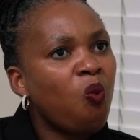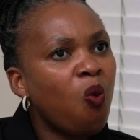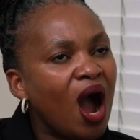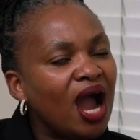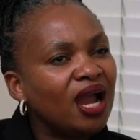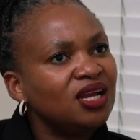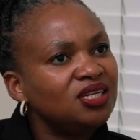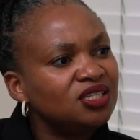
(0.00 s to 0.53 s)

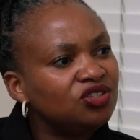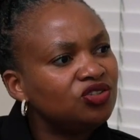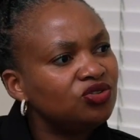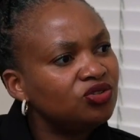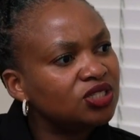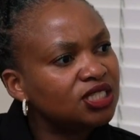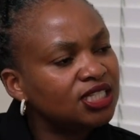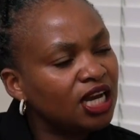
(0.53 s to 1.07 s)
Why did you
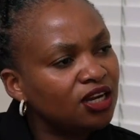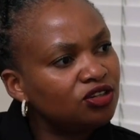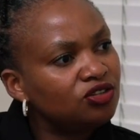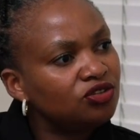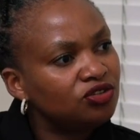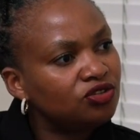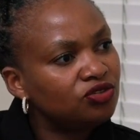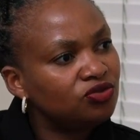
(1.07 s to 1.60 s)
decide
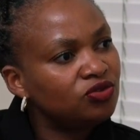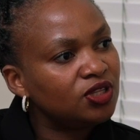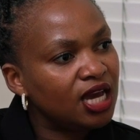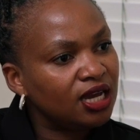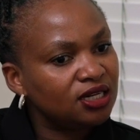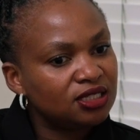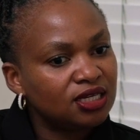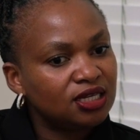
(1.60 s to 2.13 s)
to do
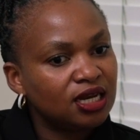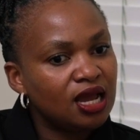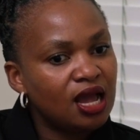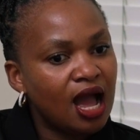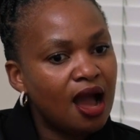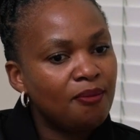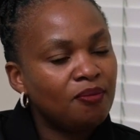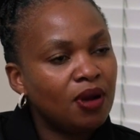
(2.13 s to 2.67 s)
that? And
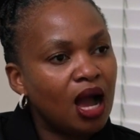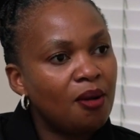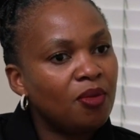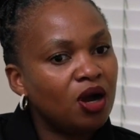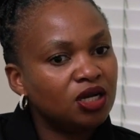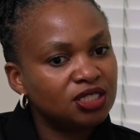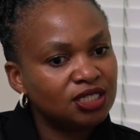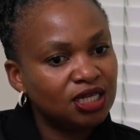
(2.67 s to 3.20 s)
I'm
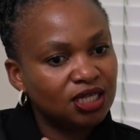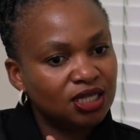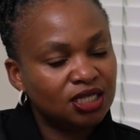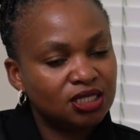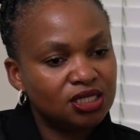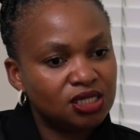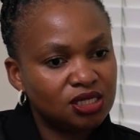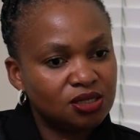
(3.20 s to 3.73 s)
asking
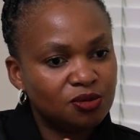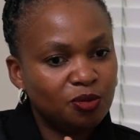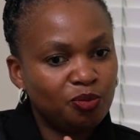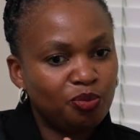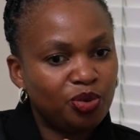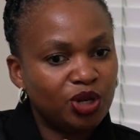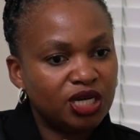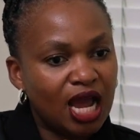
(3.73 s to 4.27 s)
this,
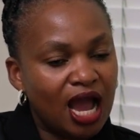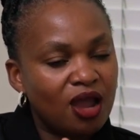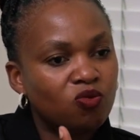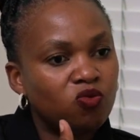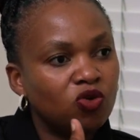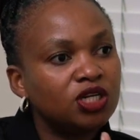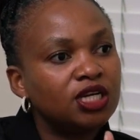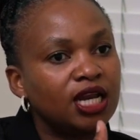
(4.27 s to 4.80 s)
but I
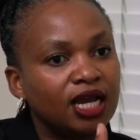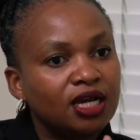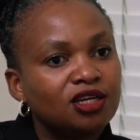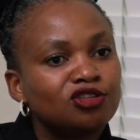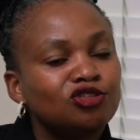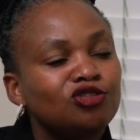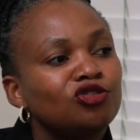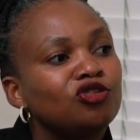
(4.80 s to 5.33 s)
would like
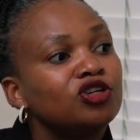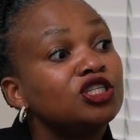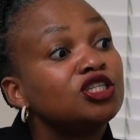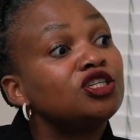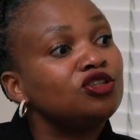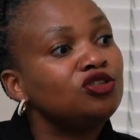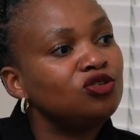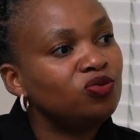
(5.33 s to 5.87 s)
us to
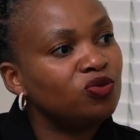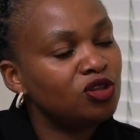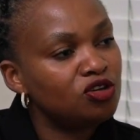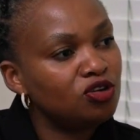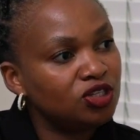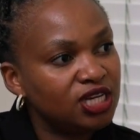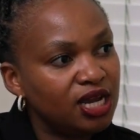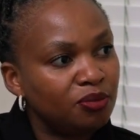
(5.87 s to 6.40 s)
continue with
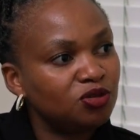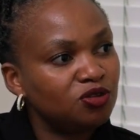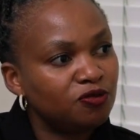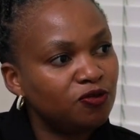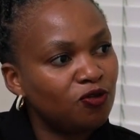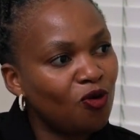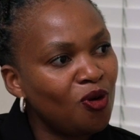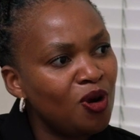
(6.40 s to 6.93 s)
your chapter
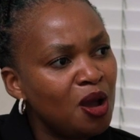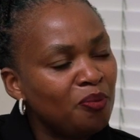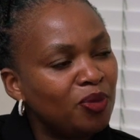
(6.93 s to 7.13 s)
4.